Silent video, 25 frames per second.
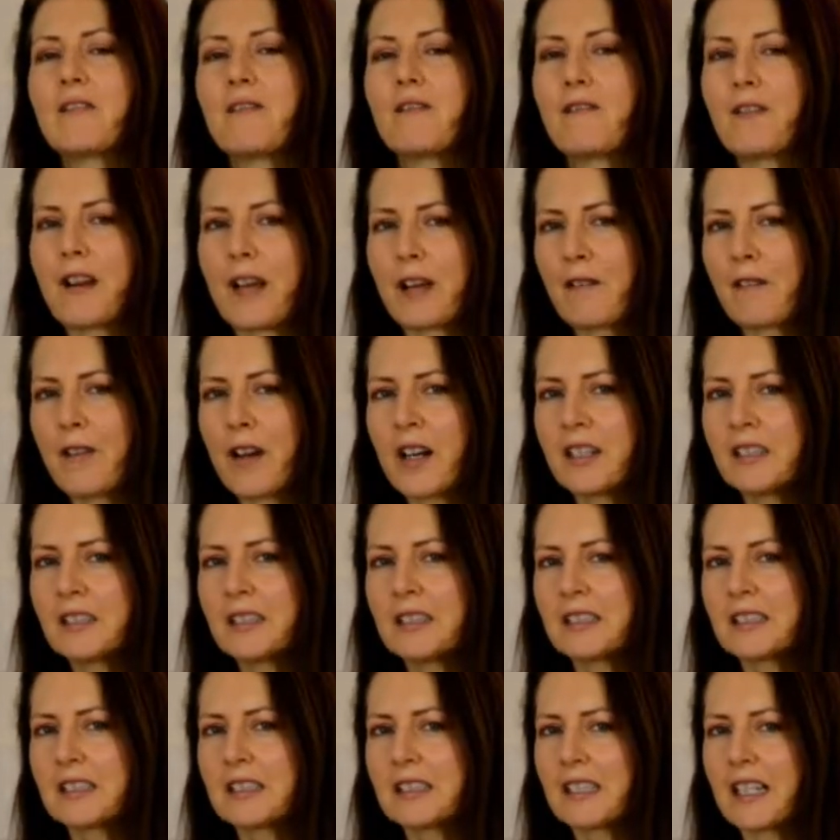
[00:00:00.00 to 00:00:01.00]
vetiver
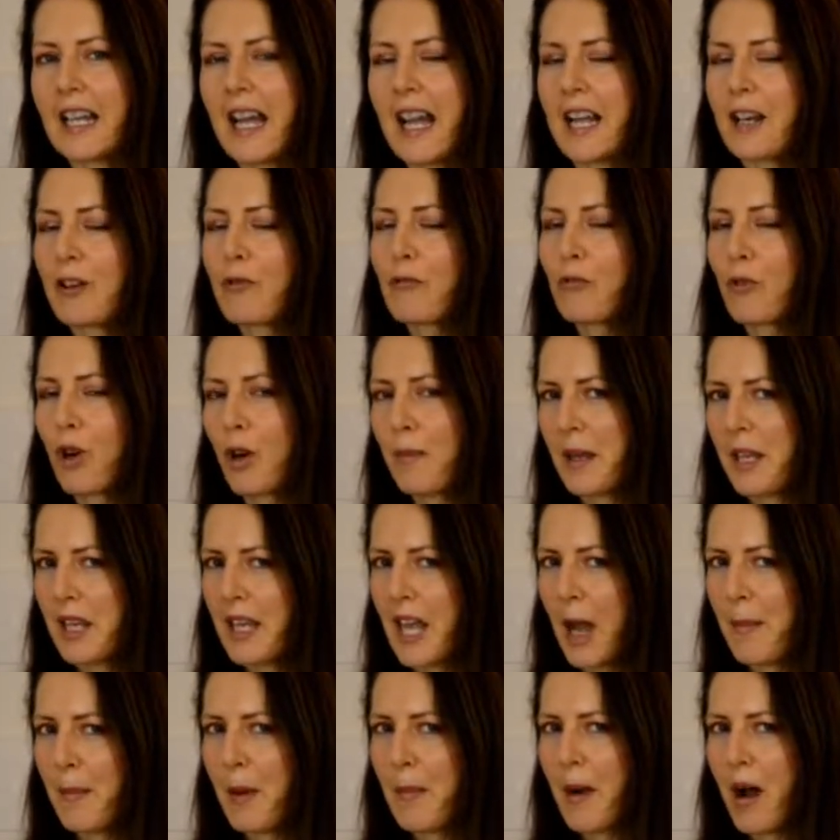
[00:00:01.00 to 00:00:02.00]
and Roman
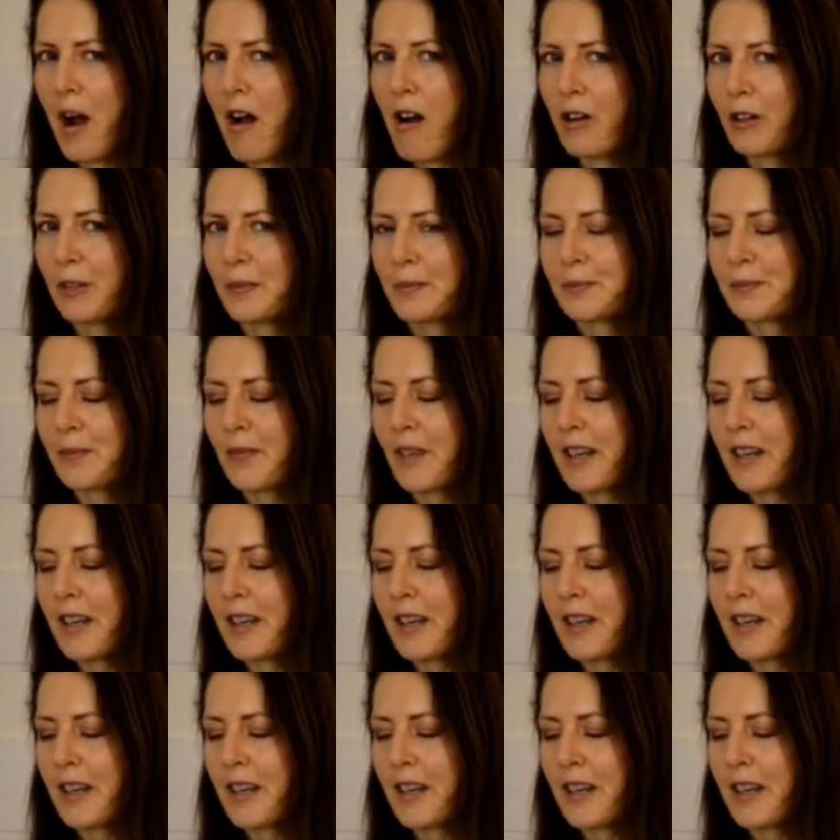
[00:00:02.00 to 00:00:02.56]
chamomile.